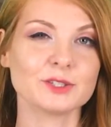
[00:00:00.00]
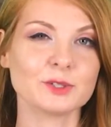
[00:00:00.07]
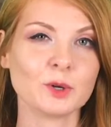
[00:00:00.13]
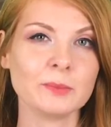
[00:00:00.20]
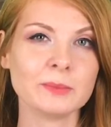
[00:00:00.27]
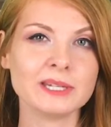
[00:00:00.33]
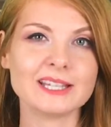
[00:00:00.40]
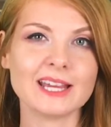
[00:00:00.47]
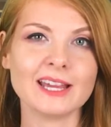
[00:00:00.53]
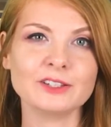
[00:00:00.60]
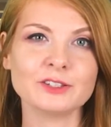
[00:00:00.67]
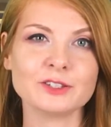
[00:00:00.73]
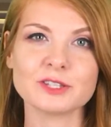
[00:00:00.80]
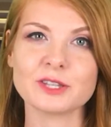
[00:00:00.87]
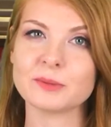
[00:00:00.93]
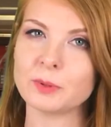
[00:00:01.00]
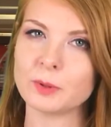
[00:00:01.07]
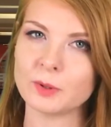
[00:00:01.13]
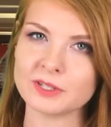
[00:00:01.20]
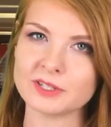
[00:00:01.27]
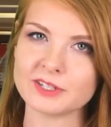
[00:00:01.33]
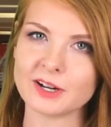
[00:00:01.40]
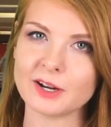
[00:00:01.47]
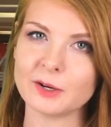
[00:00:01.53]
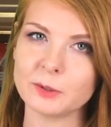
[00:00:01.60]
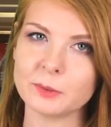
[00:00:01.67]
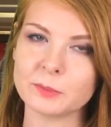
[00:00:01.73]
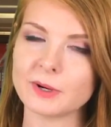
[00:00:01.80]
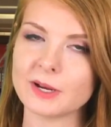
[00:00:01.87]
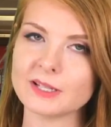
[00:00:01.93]
Stormy Daniels, the porn star
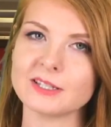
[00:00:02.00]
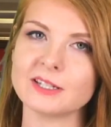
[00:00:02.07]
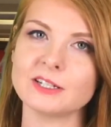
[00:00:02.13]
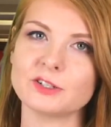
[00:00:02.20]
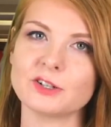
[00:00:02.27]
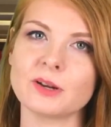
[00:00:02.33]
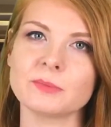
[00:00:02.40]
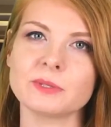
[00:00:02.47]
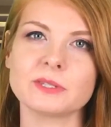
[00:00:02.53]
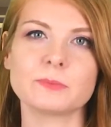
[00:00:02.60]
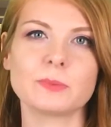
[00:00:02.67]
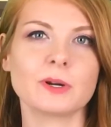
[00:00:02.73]
whom President Trump's